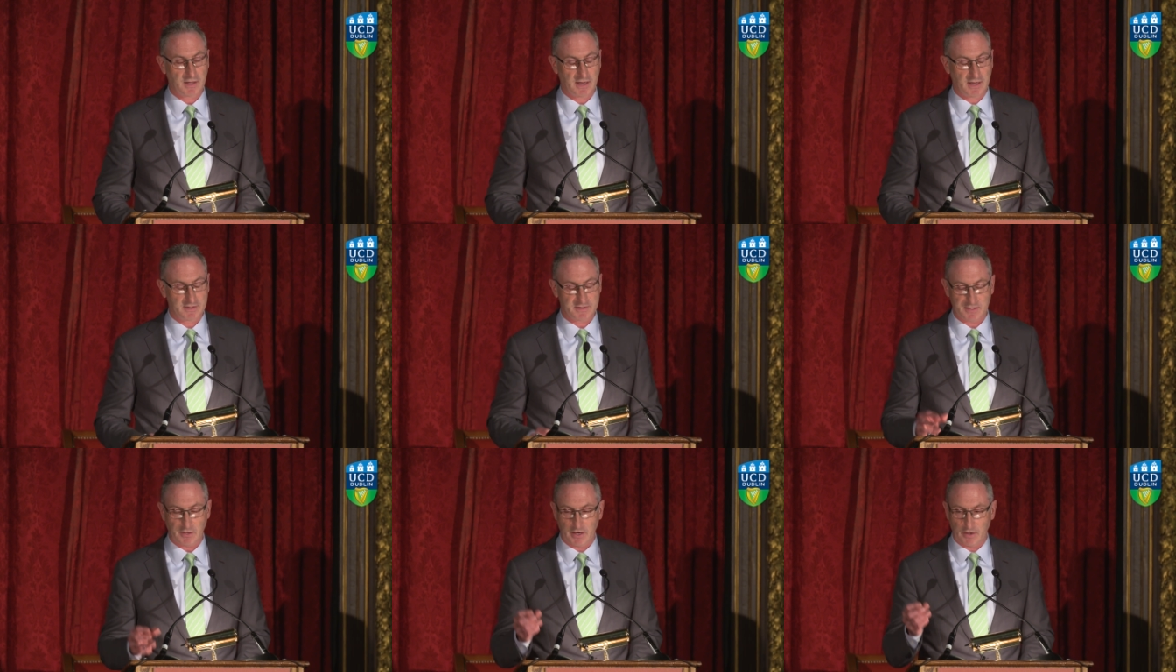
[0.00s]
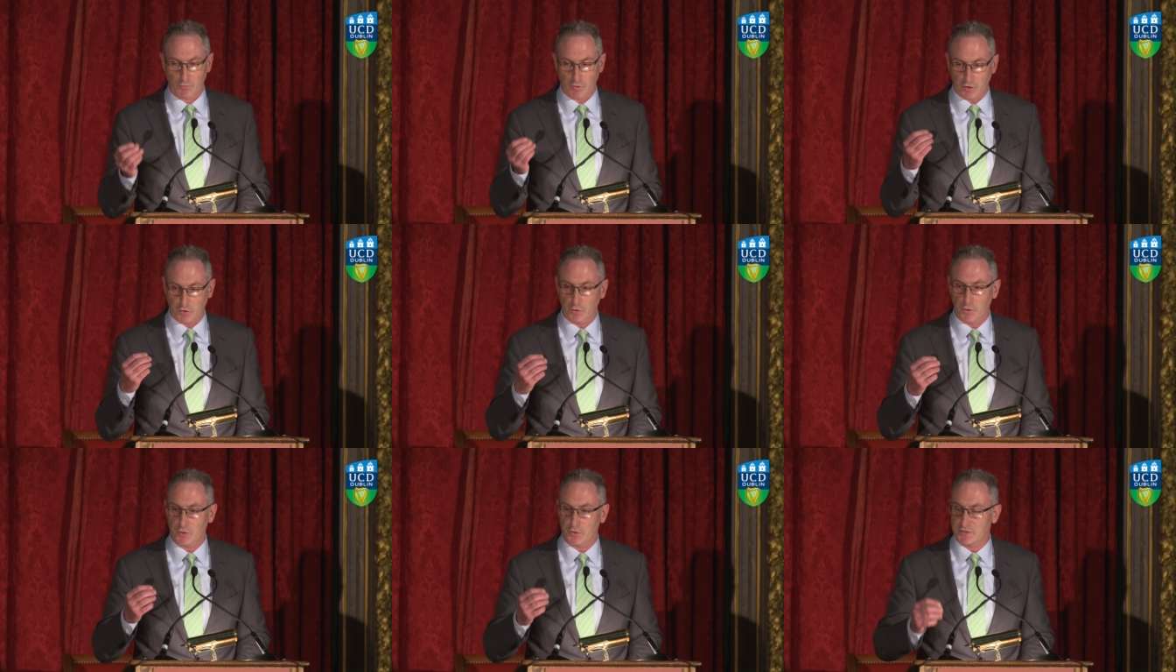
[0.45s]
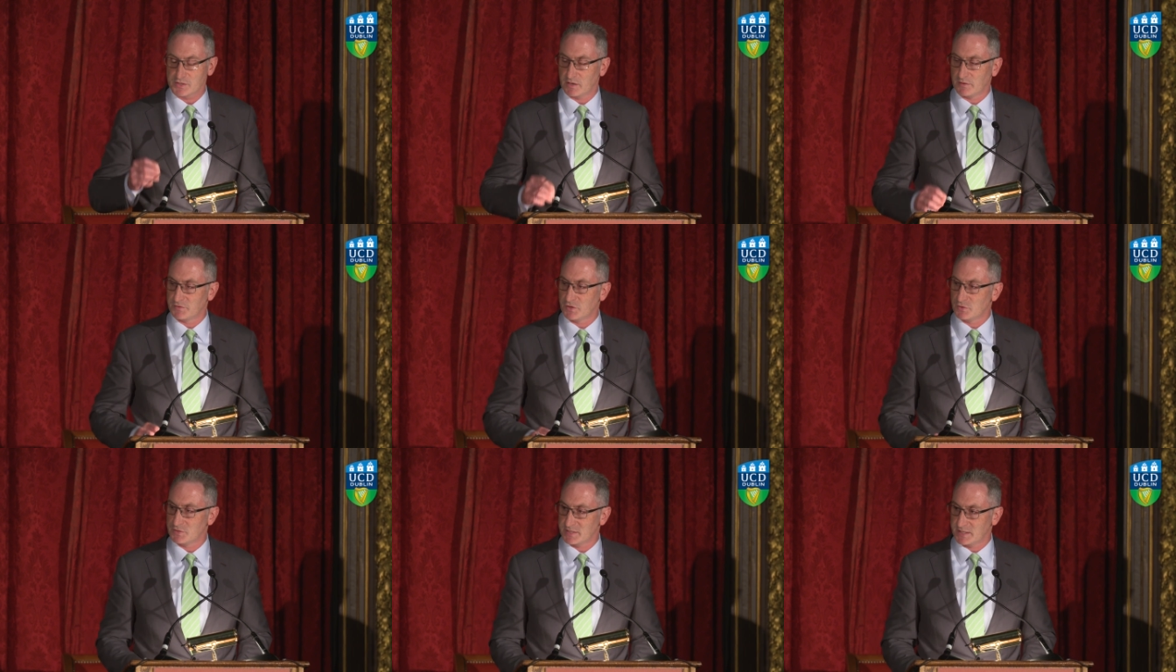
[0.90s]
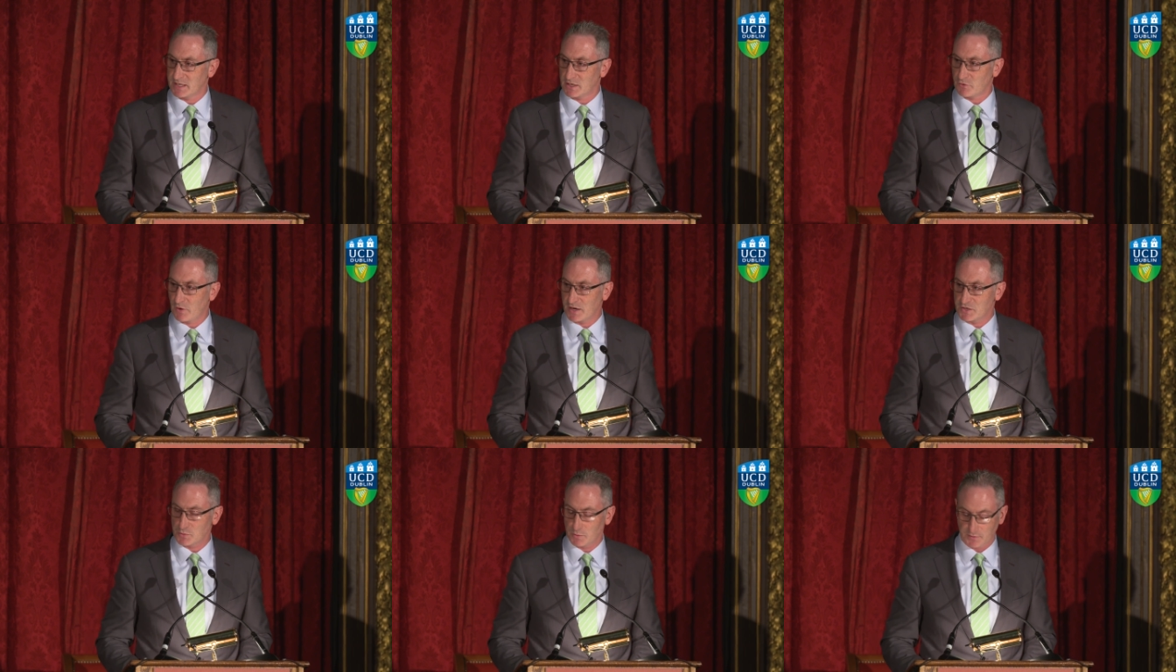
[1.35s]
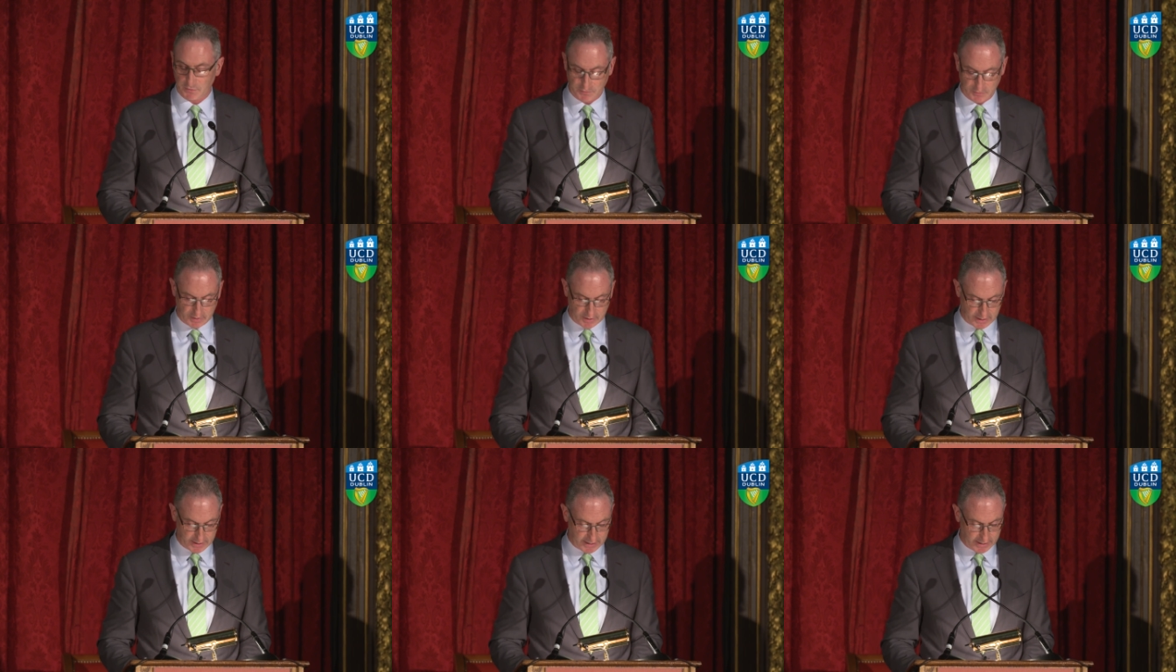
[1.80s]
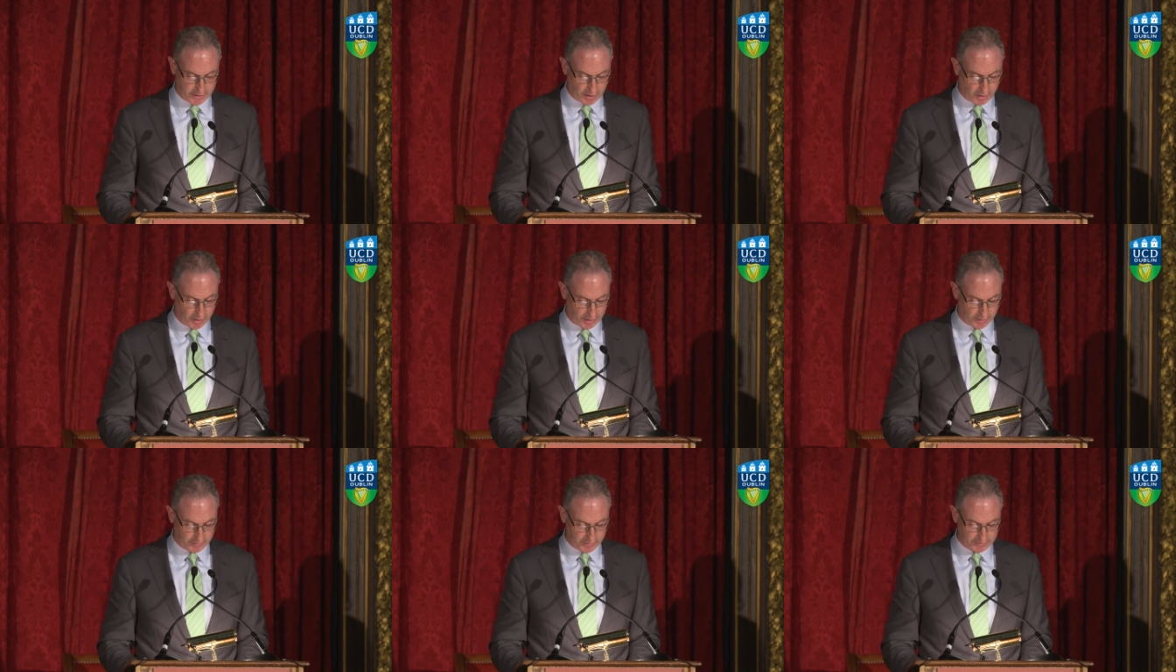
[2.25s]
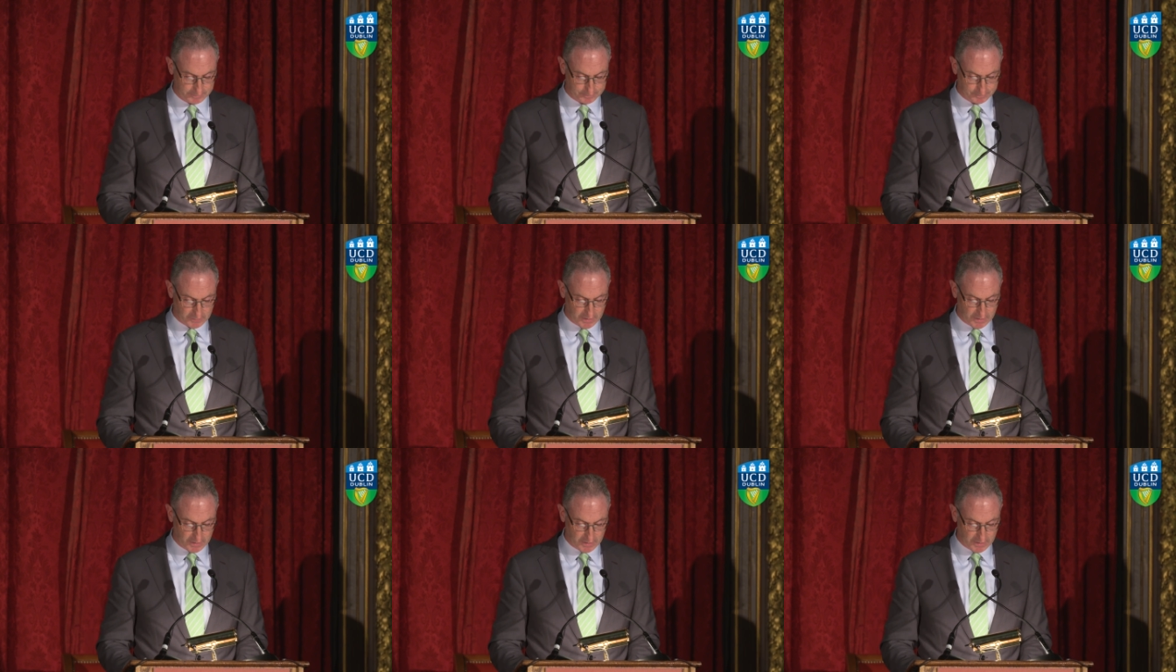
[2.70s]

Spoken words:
of UCD graduates in Ireland.